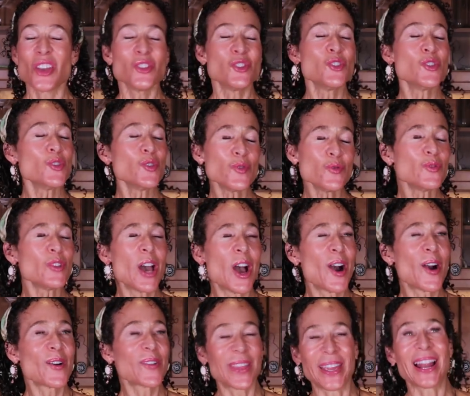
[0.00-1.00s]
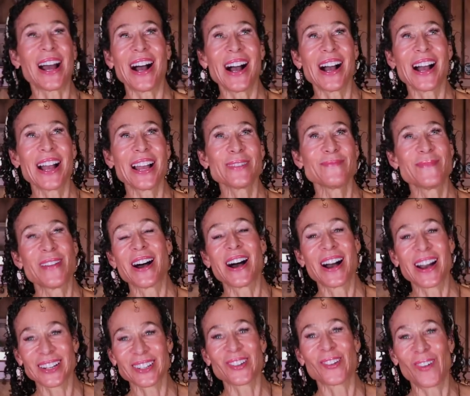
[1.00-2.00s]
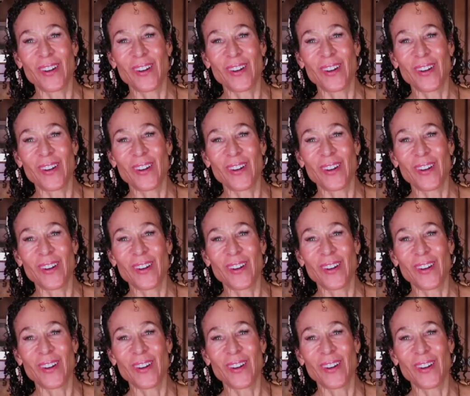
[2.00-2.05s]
you know that I'm not